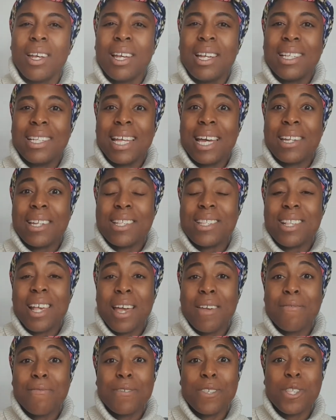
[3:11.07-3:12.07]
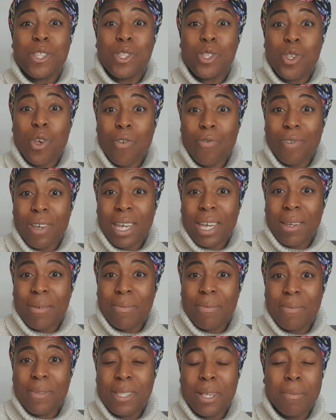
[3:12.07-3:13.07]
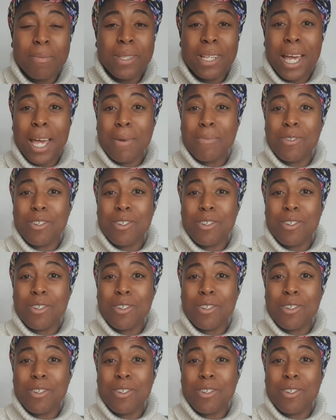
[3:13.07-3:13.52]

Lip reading: Now the sign for sorry. Sometimes